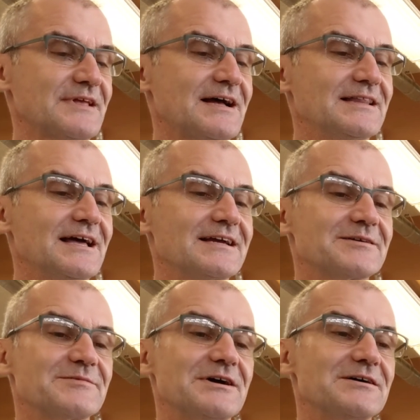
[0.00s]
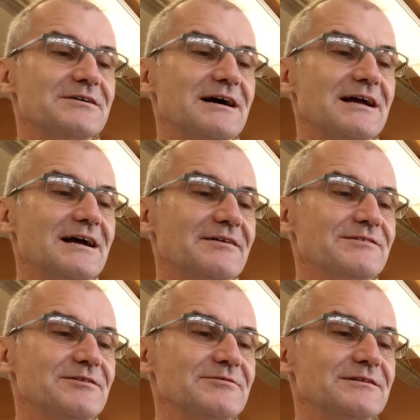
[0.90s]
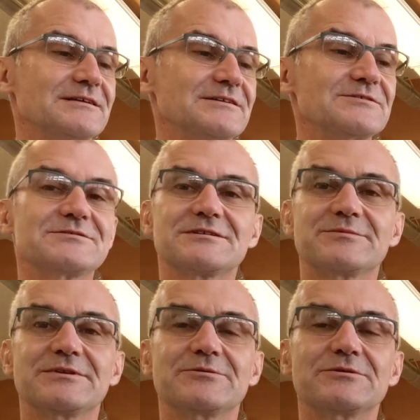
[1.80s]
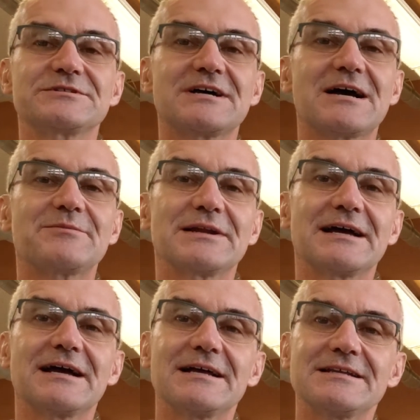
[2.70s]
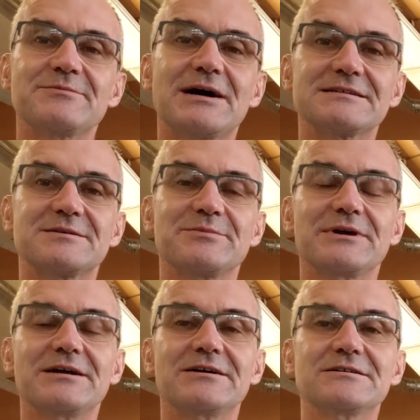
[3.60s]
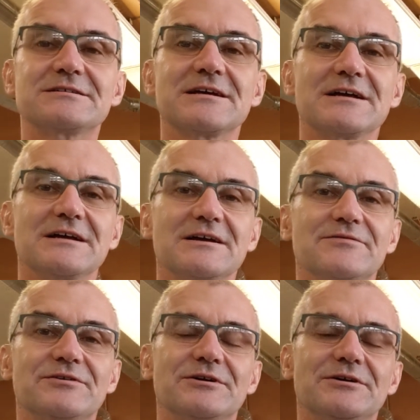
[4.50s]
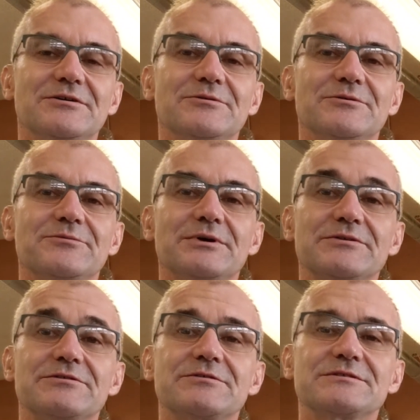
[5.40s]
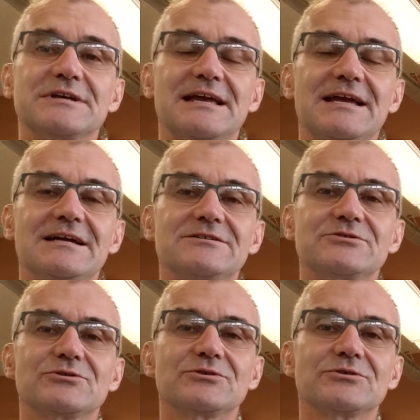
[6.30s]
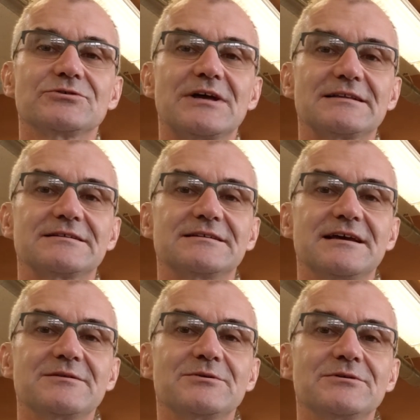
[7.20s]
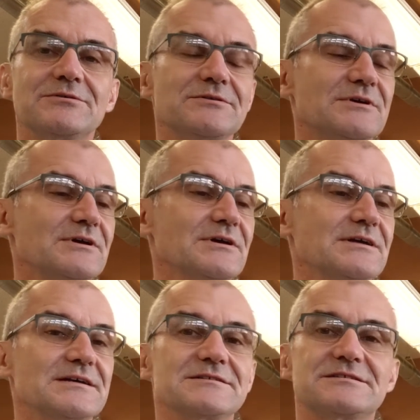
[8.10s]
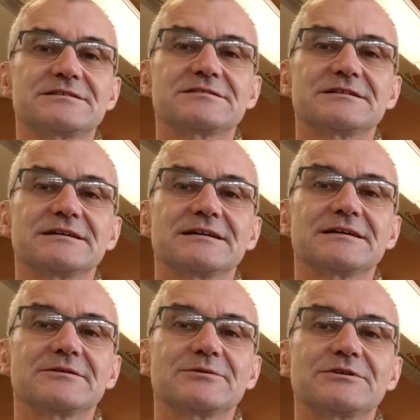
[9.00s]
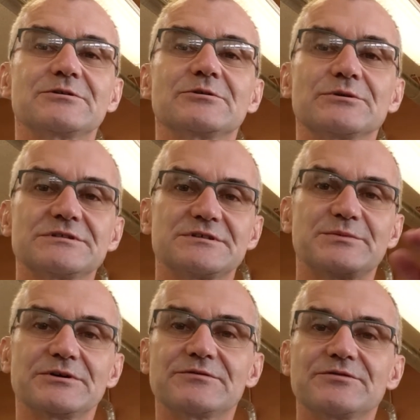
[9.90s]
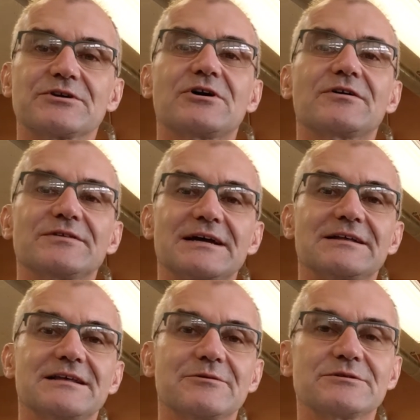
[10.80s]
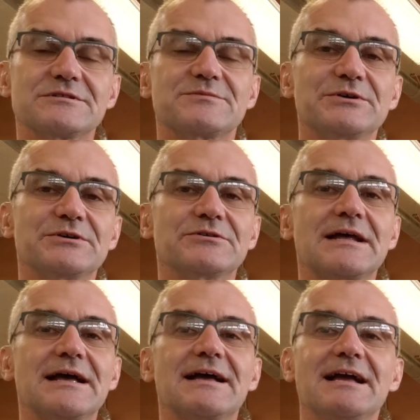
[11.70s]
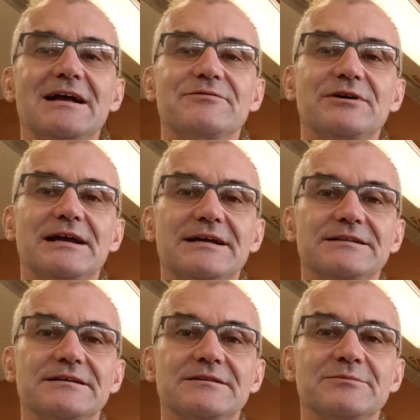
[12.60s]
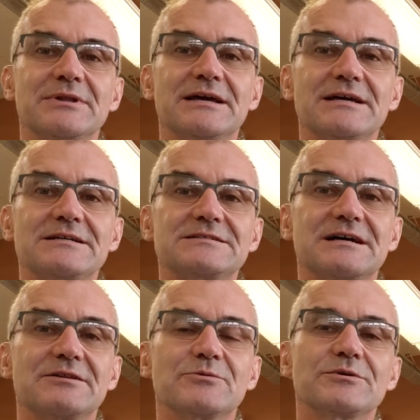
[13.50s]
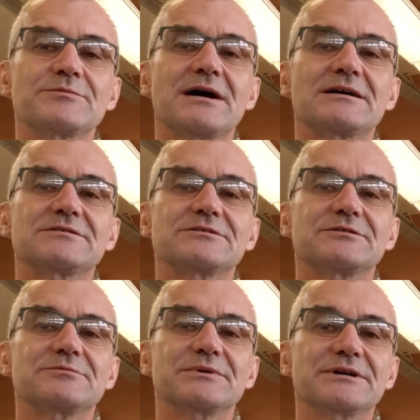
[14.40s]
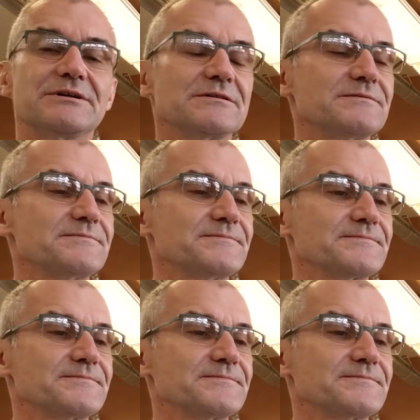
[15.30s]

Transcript: I like them though. I've never really used them in the wood shop, but I did buy some pairs for both using hand tools at the table and chiseling. We do a wooden spoon for carving out that wooden spoon and for handling the blades on the Wood Mizer mill.